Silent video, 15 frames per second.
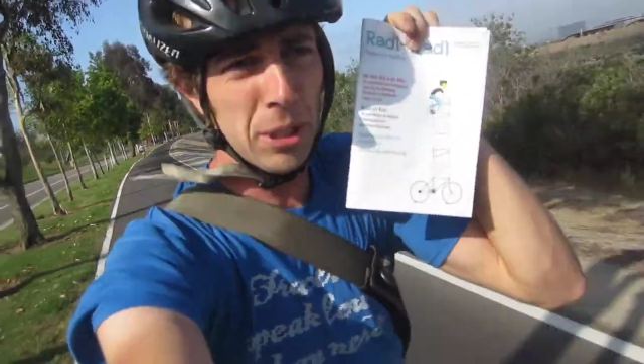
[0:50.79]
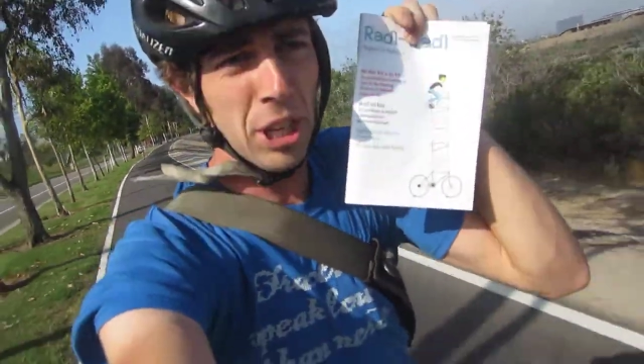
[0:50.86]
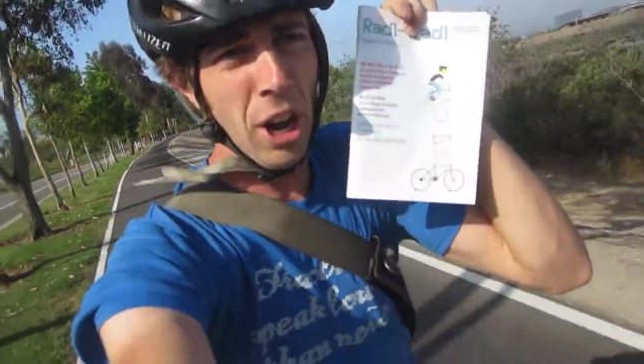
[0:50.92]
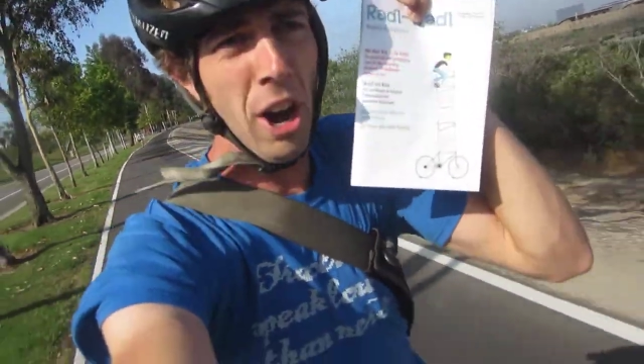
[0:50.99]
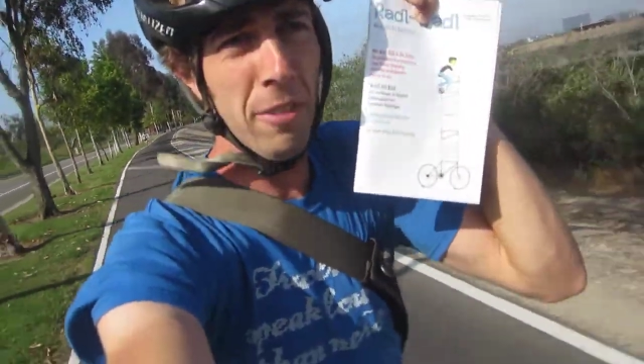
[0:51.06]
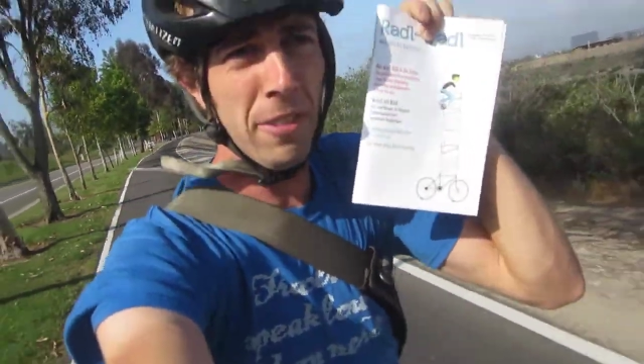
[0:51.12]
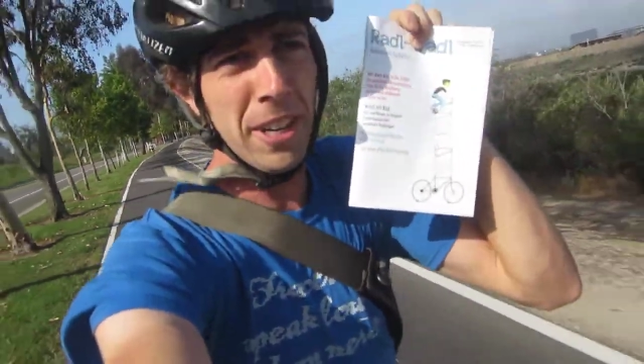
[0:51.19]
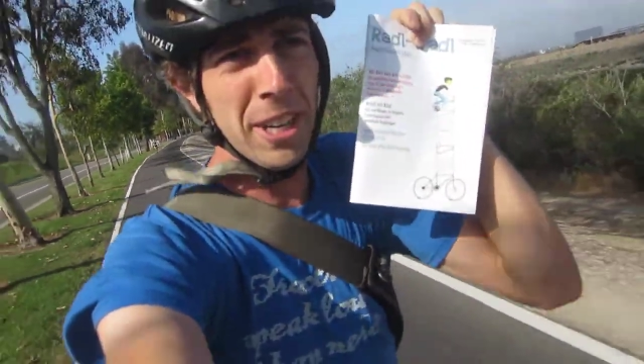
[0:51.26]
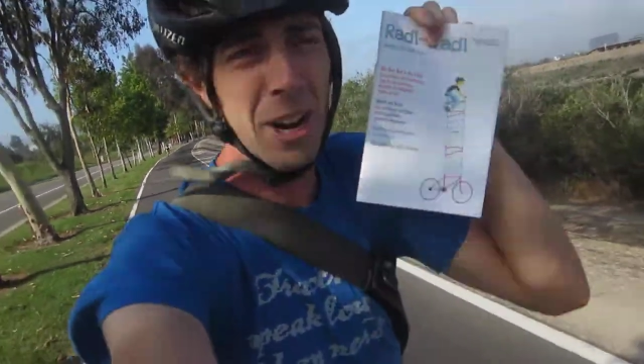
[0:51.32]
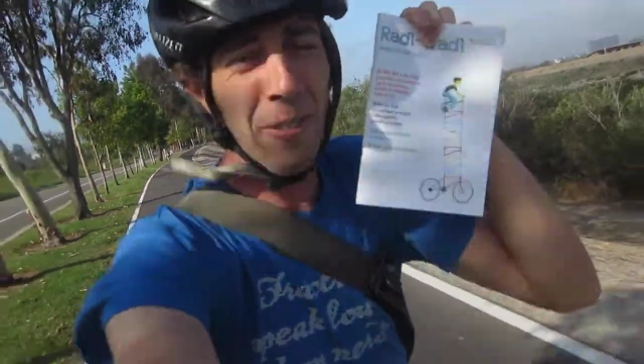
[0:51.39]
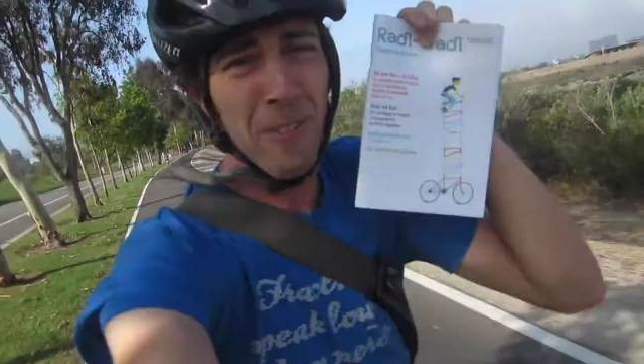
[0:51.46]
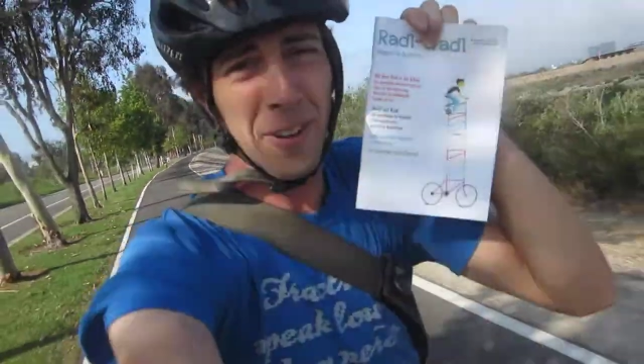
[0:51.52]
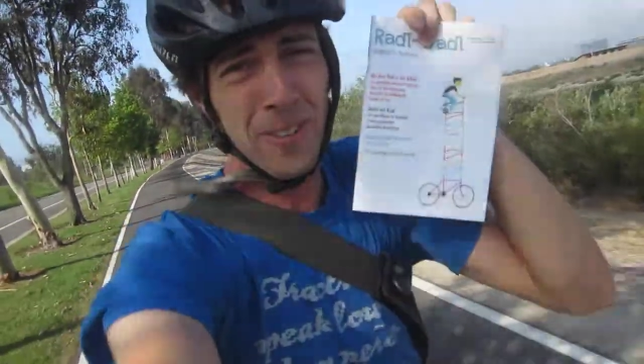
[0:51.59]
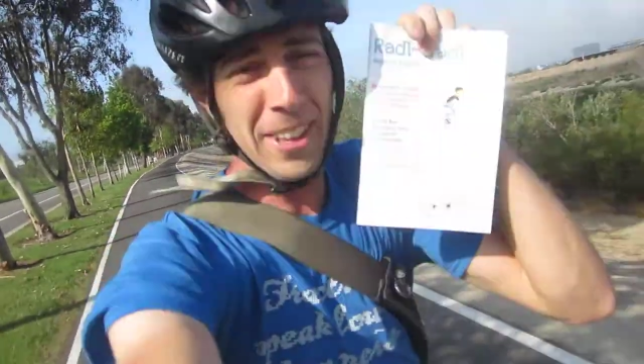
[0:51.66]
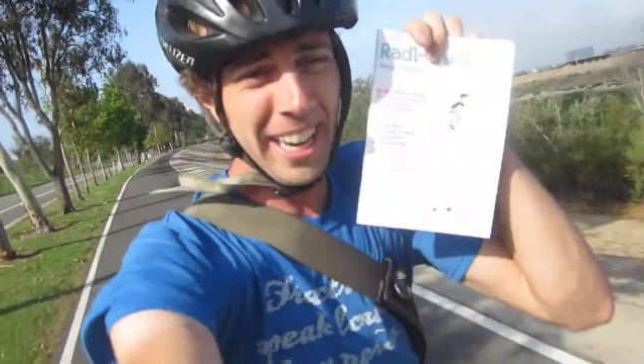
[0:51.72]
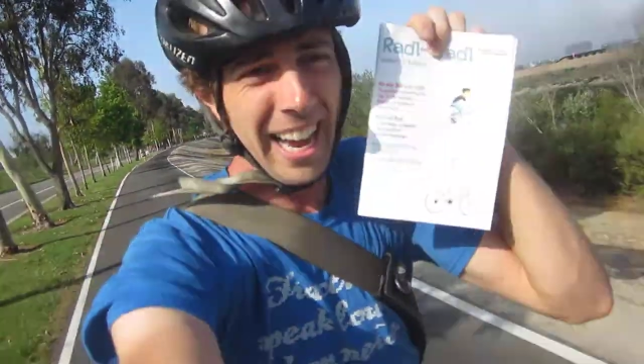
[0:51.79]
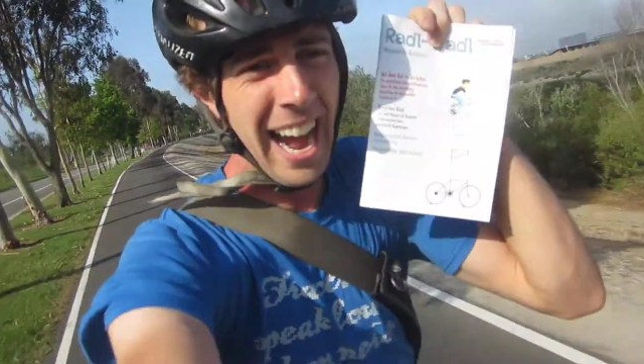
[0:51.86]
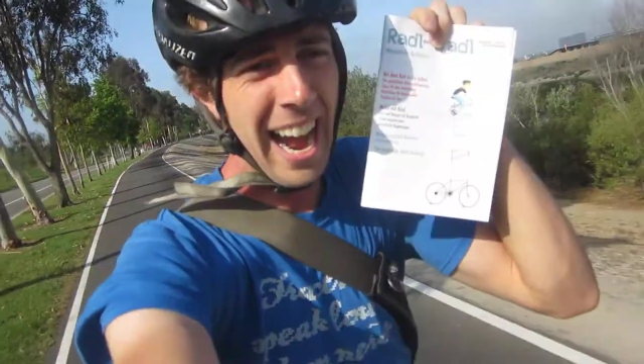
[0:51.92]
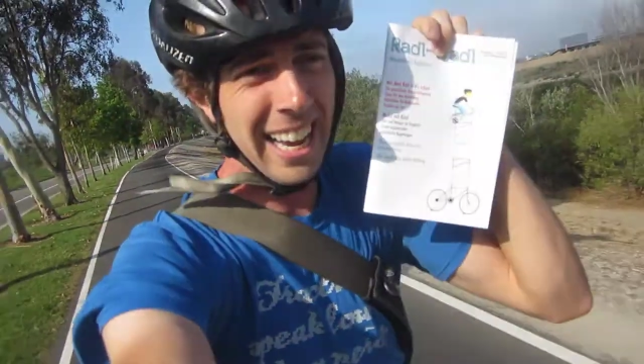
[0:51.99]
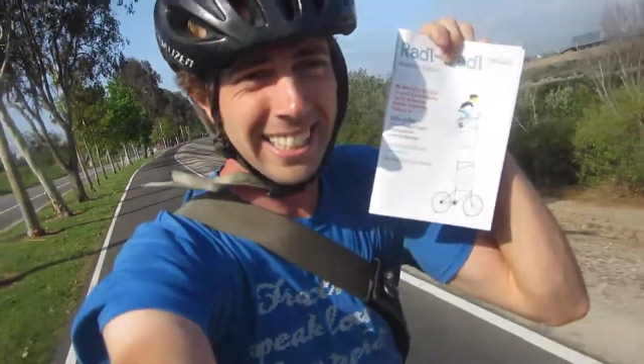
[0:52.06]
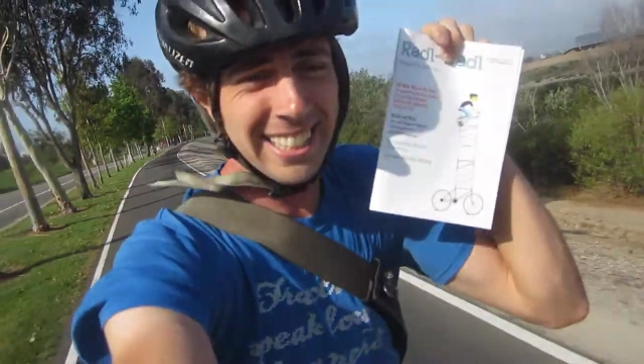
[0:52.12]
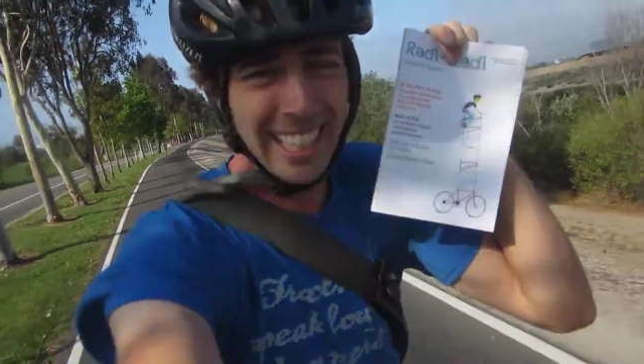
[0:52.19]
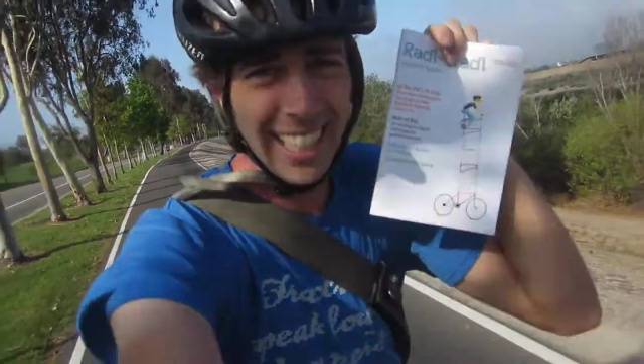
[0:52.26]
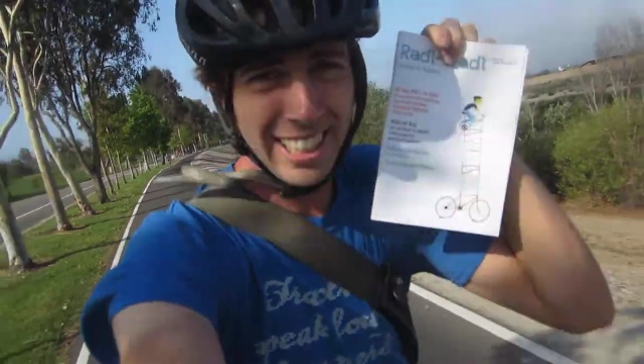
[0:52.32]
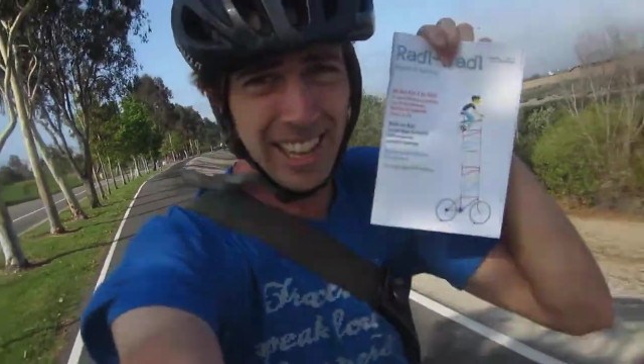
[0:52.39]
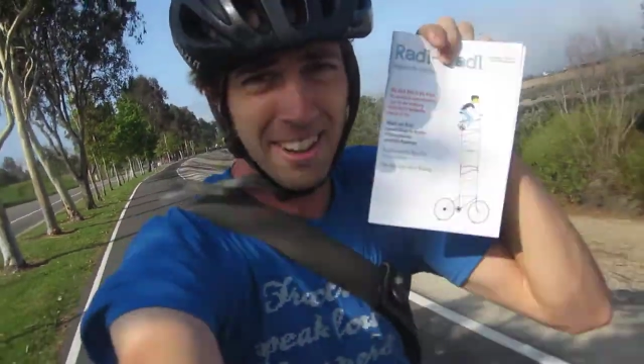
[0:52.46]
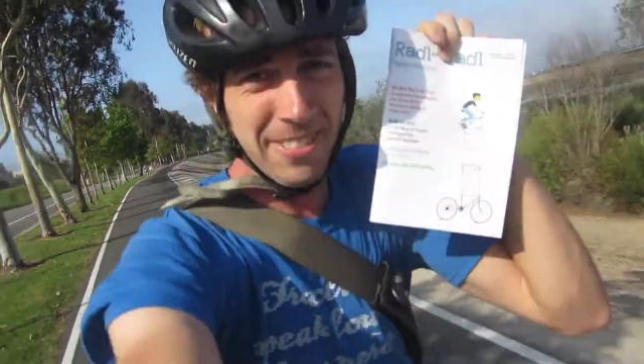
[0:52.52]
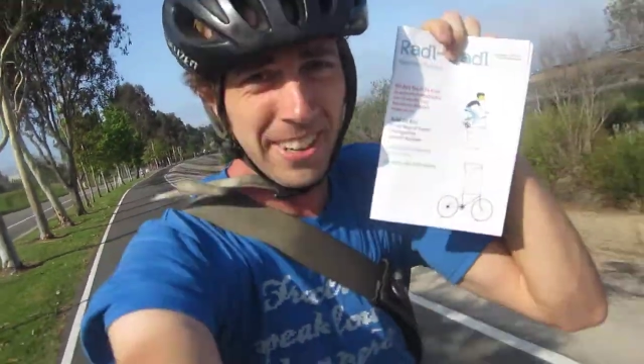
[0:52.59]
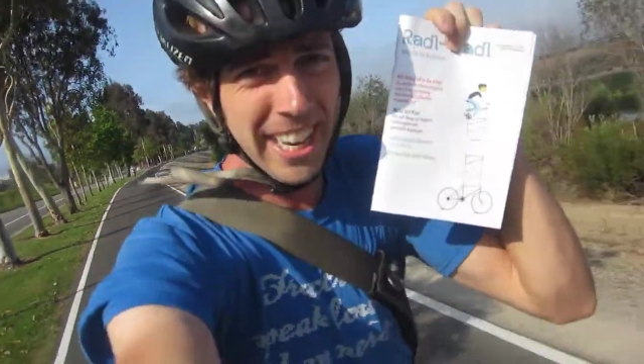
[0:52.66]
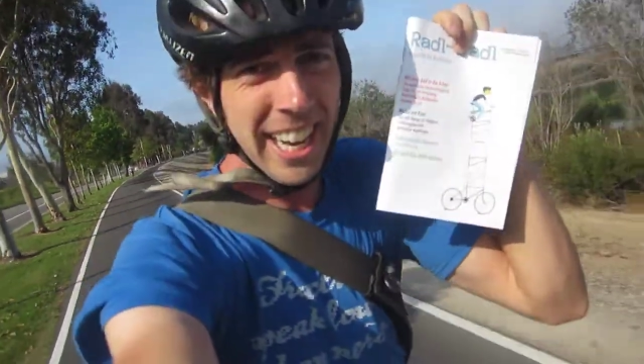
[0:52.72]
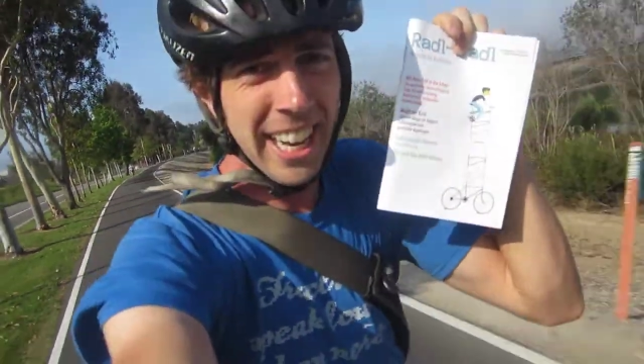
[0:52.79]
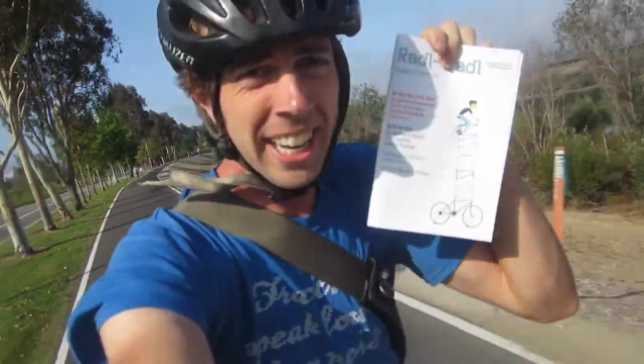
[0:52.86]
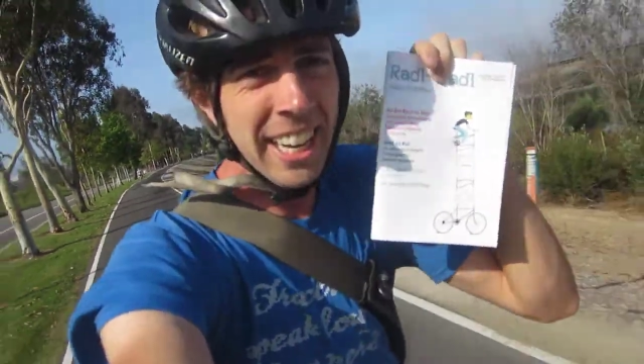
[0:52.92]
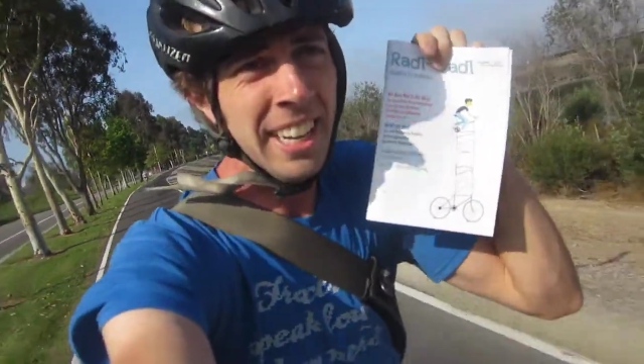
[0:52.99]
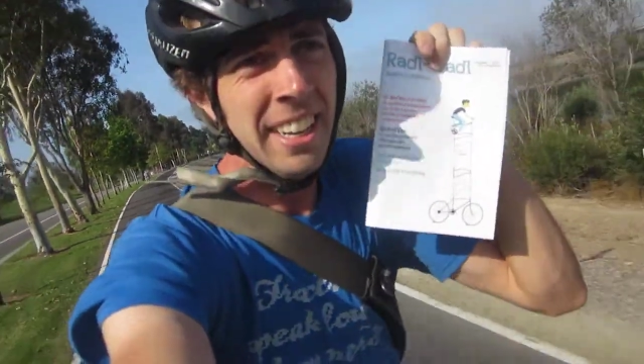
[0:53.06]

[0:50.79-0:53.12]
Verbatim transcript: tall video from the guy at CicLaVia.